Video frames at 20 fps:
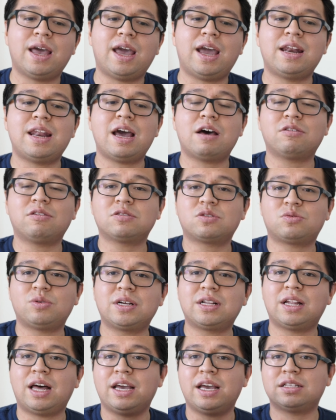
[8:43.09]
And now those 3
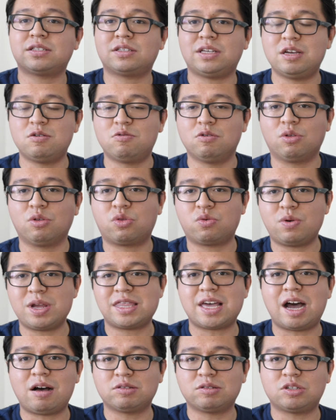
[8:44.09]
clients equal
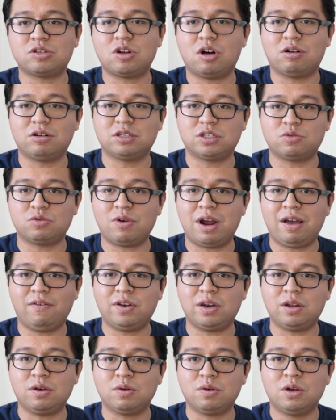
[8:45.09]
$3,000 in
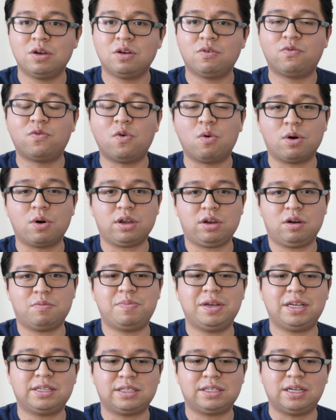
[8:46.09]
revenue for your
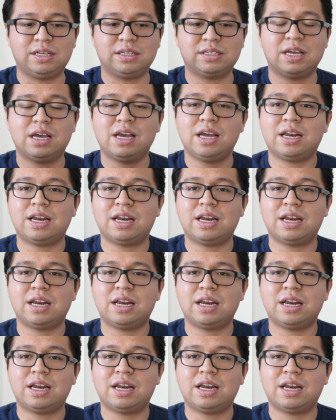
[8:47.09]
business.